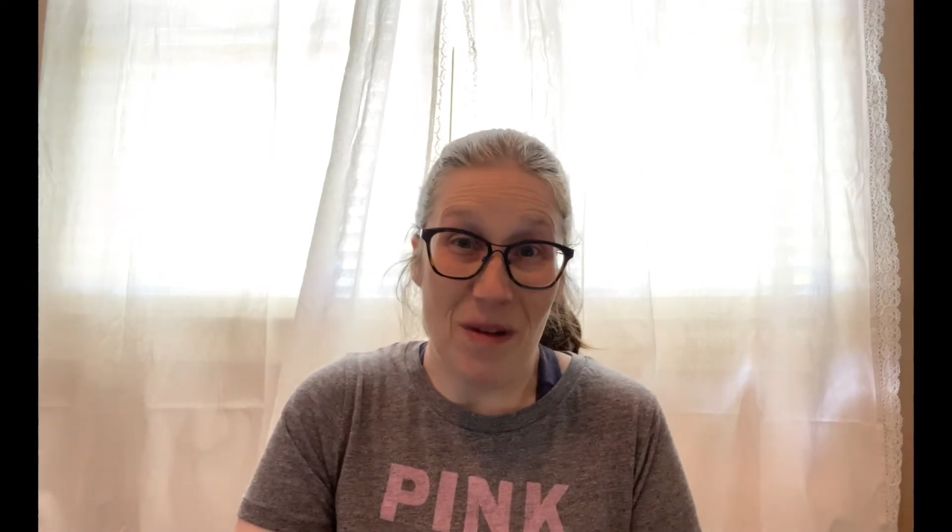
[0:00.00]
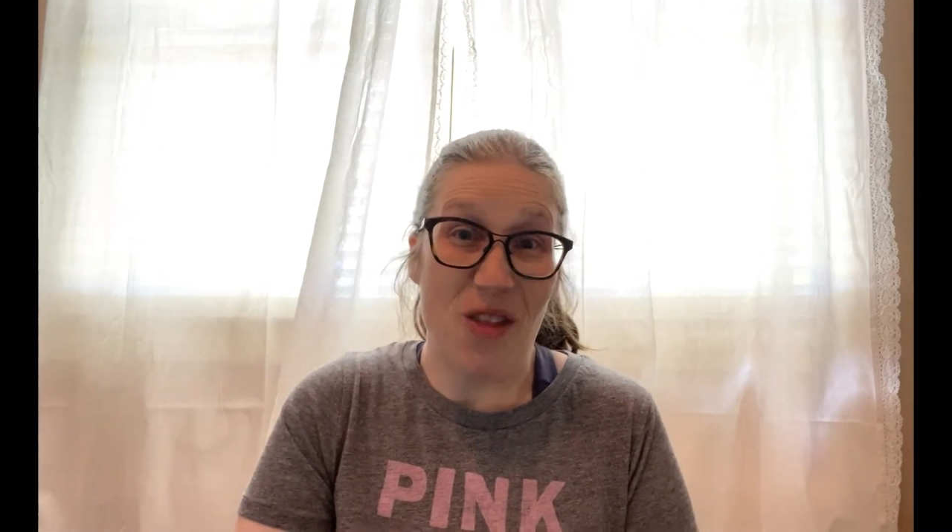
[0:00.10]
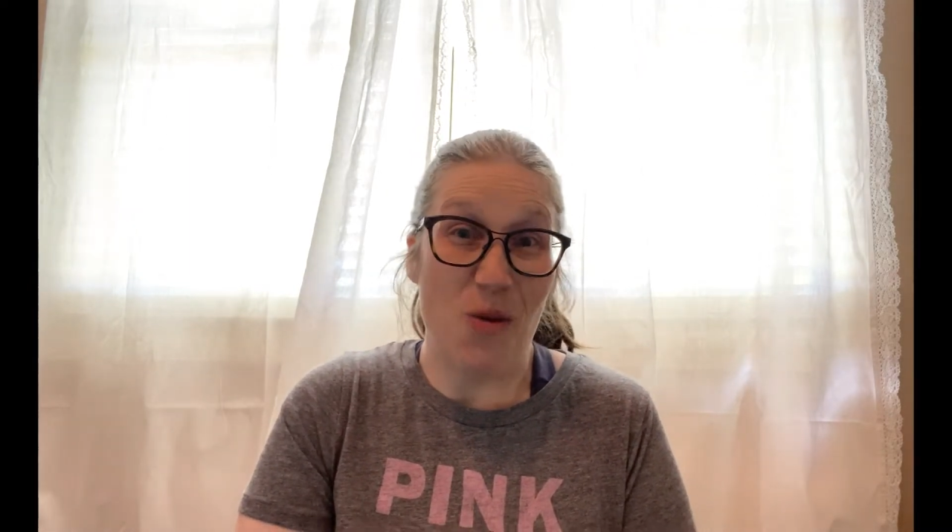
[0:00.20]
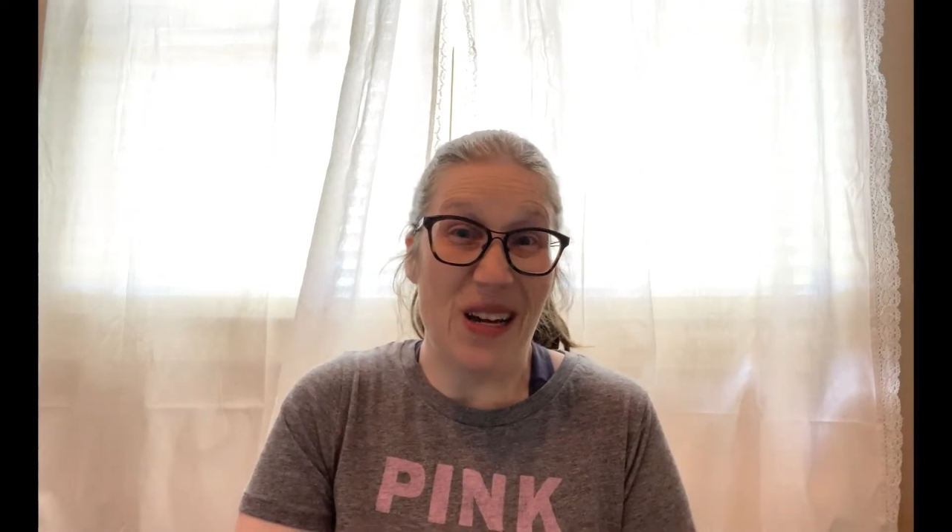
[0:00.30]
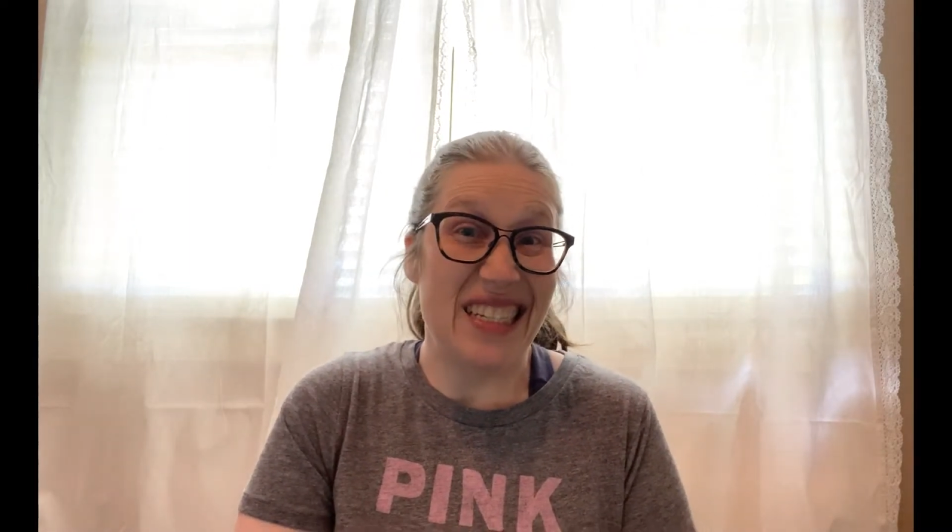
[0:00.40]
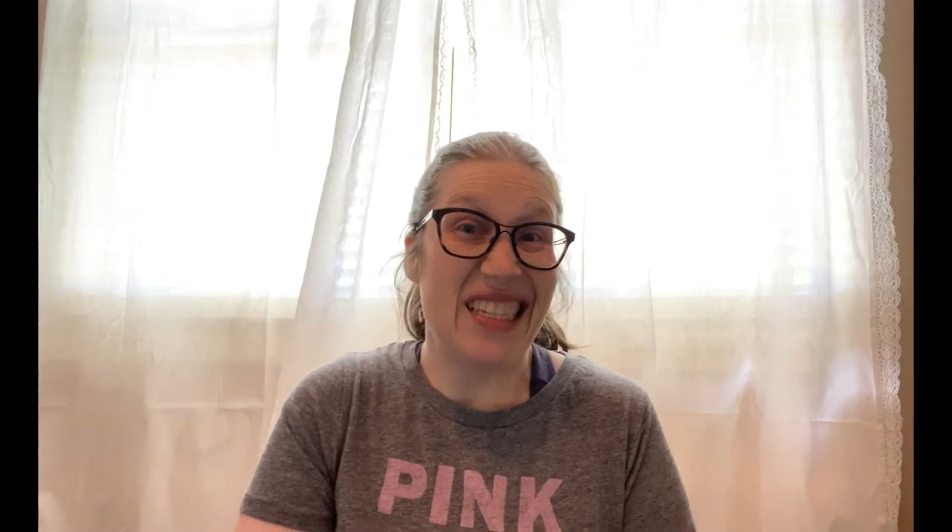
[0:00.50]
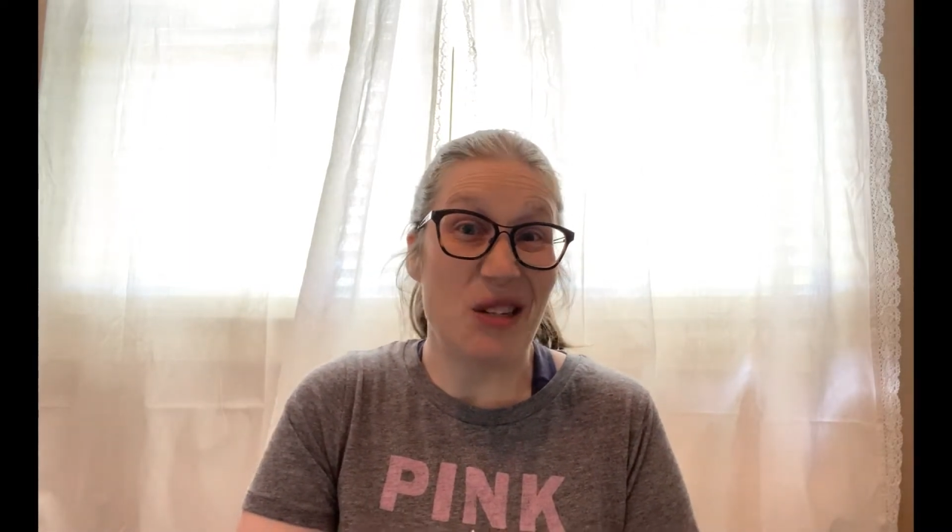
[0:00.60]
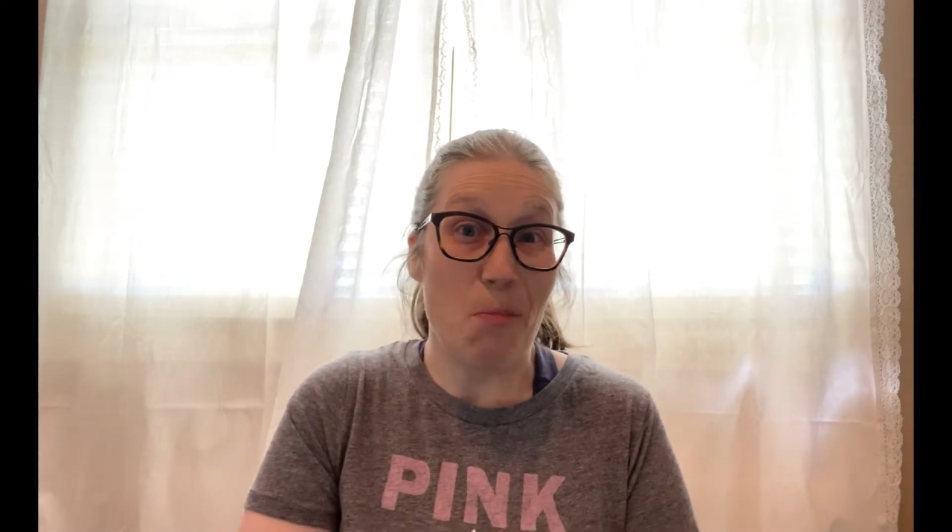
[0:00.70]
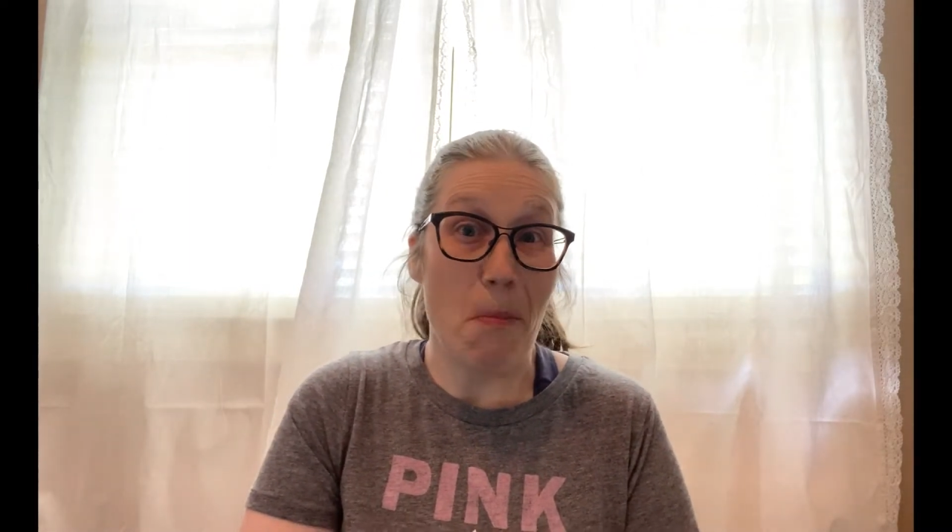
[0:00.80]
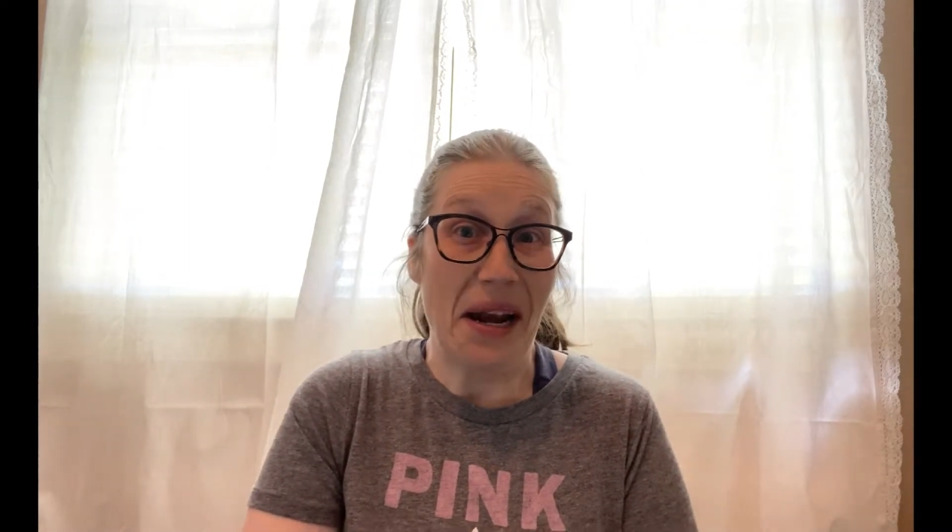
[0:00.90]
Otherwise,
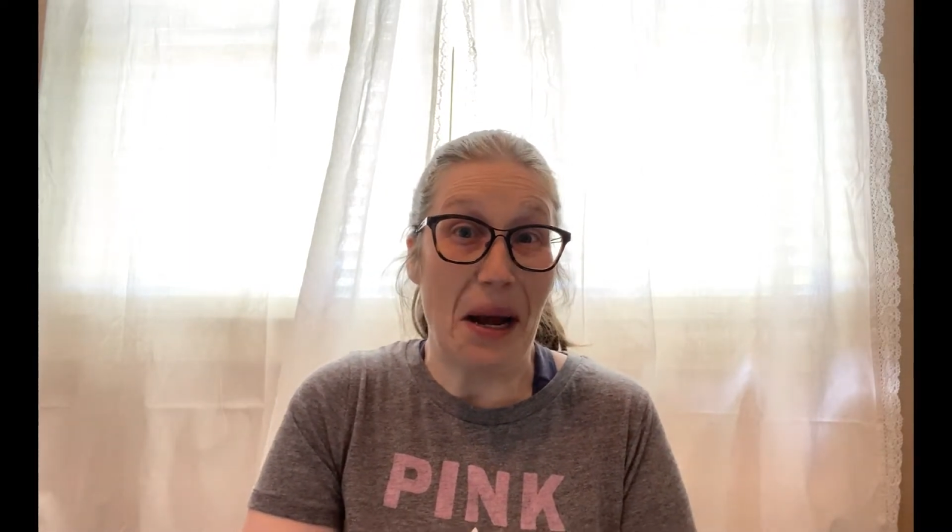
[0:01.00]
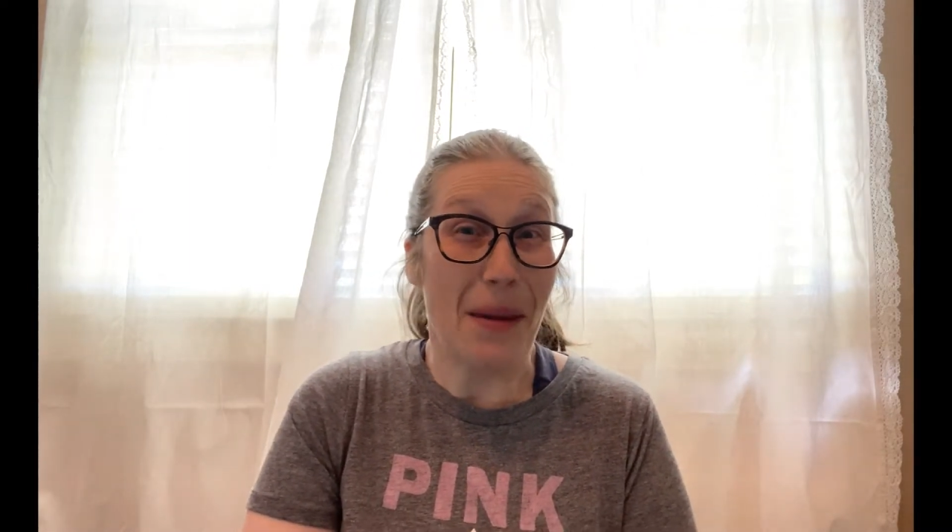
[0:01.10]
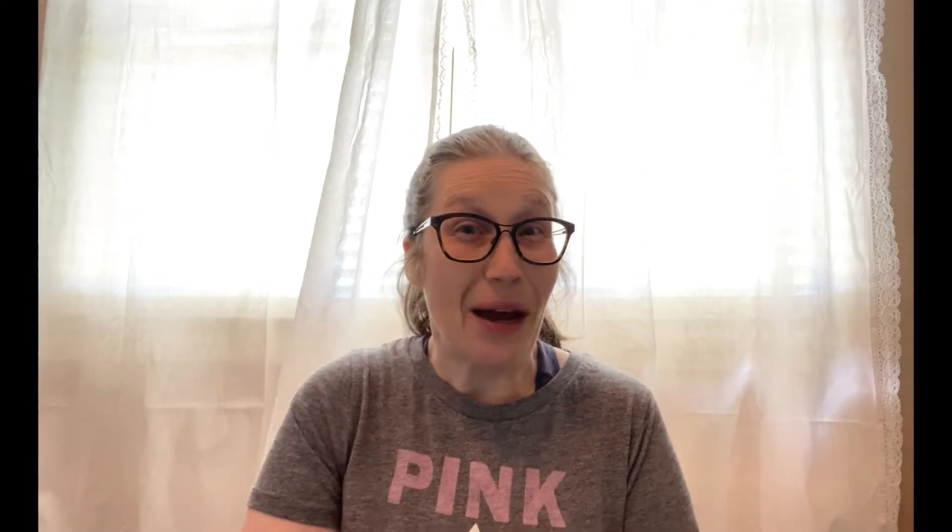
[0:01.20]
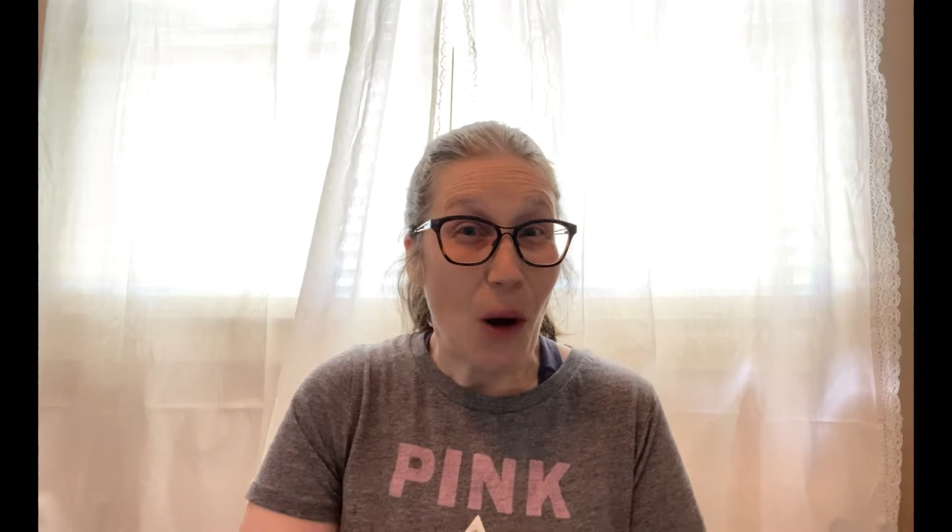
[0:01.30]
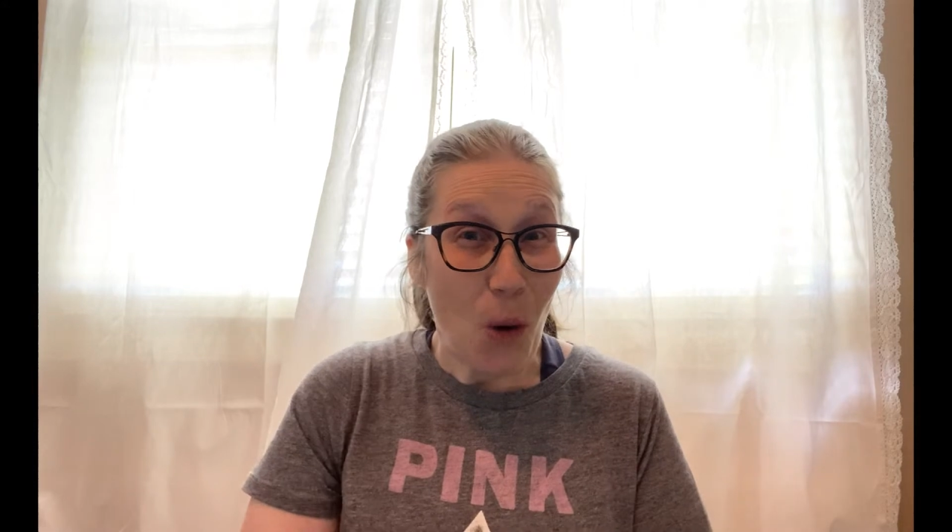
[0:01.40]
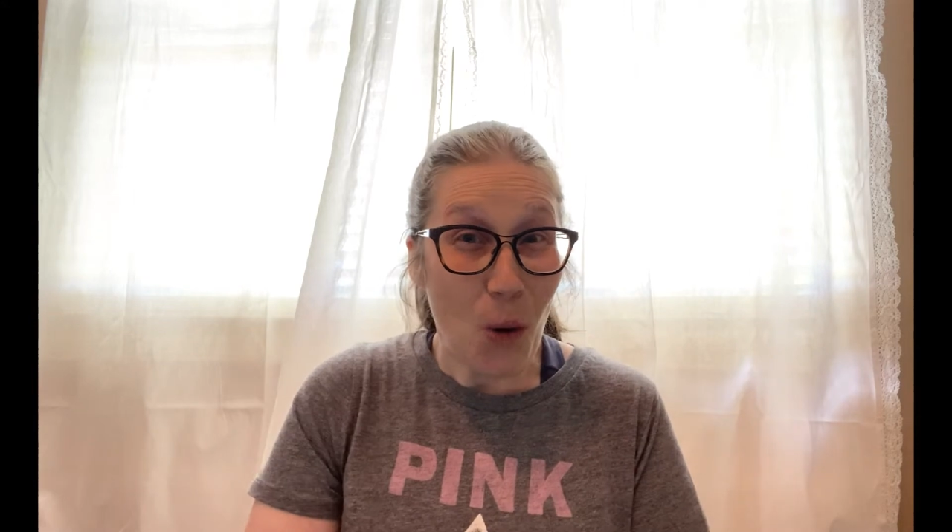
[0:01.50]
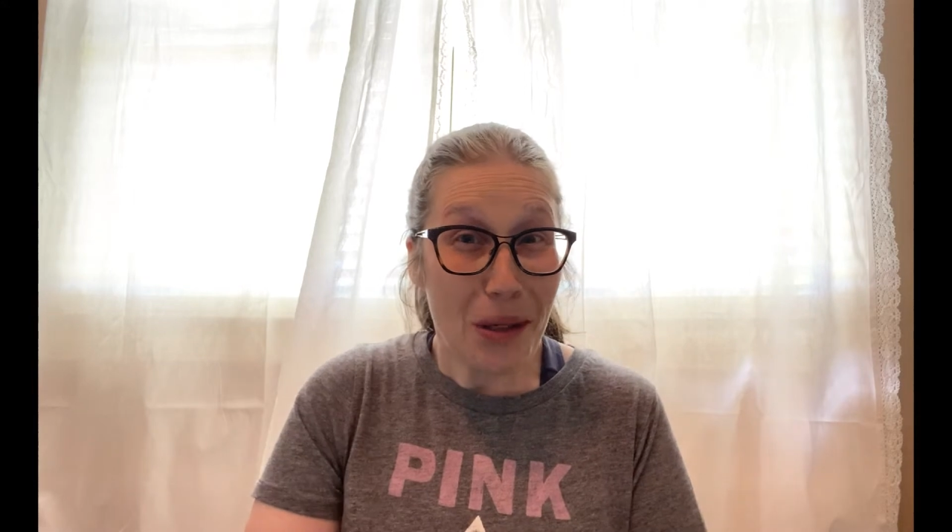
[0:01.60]
this might not make a whole